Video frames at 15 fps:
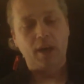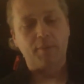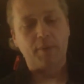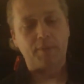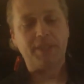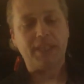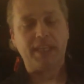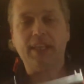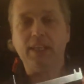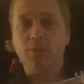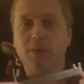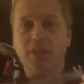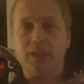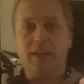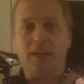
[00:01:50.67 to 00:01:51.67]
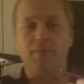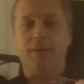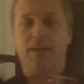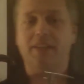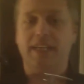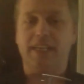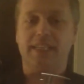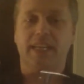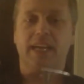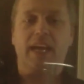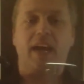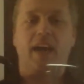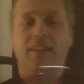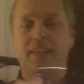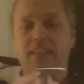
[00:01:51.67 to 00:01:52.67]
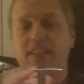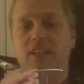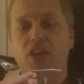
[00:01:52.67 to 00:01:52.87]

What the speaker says: but particularly what I like about this are these